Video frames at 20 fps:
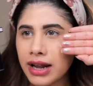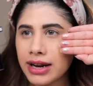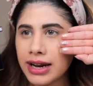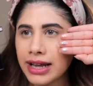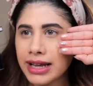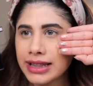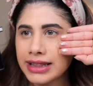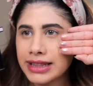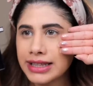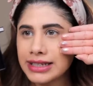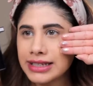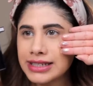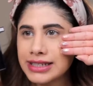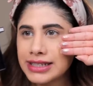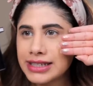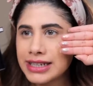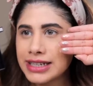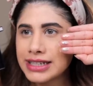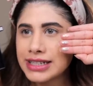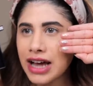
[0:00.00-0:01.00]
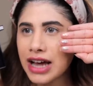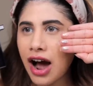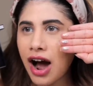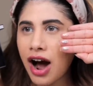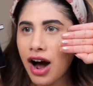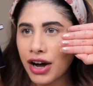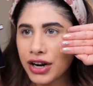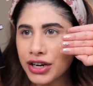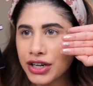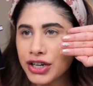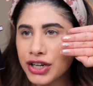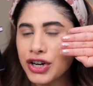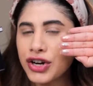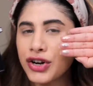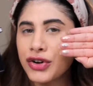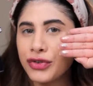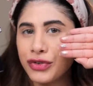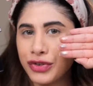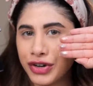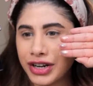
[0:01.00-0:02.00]
Like, this is
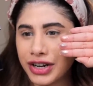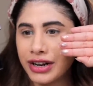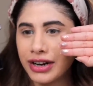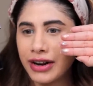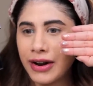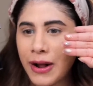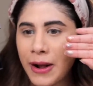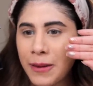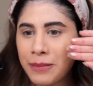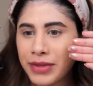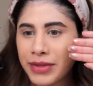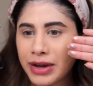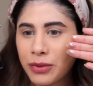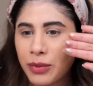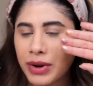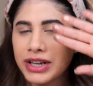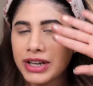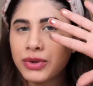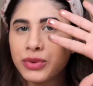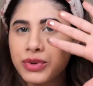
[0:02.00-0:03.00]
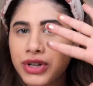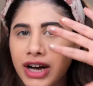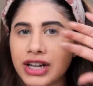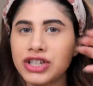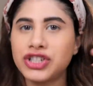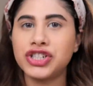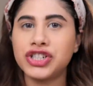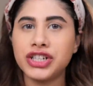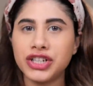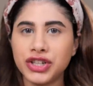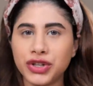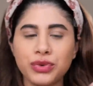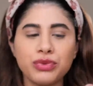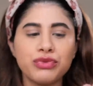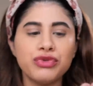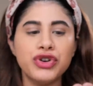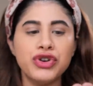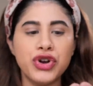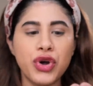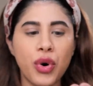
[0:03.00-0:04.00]
unreal. Like, when you touch it, you
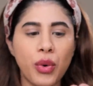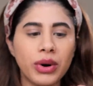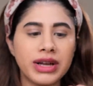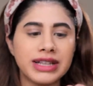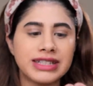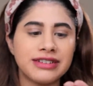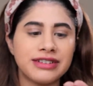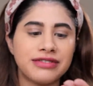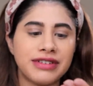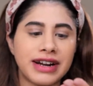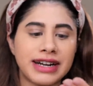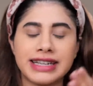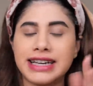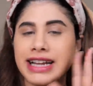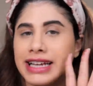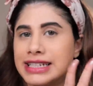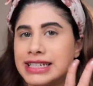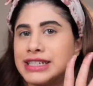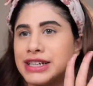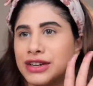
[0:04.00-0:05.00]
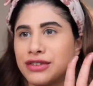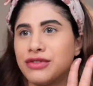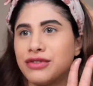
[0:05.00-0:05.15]
know it's a fantastic